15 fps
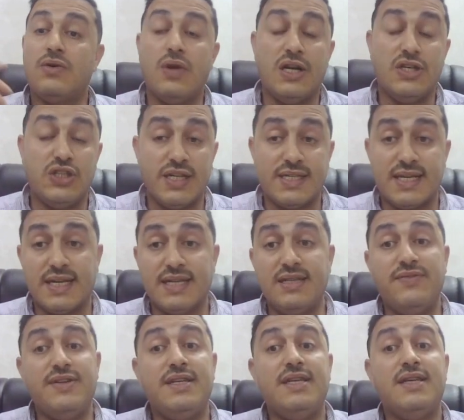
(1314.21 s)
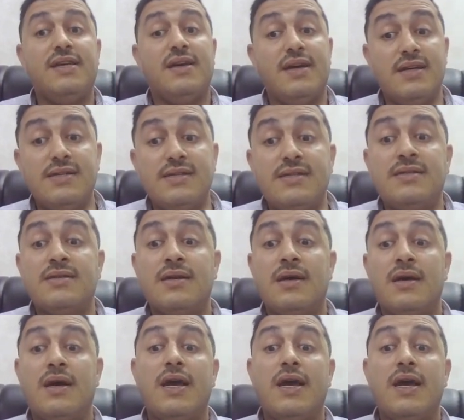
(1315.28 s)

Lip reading: Collagenase activity is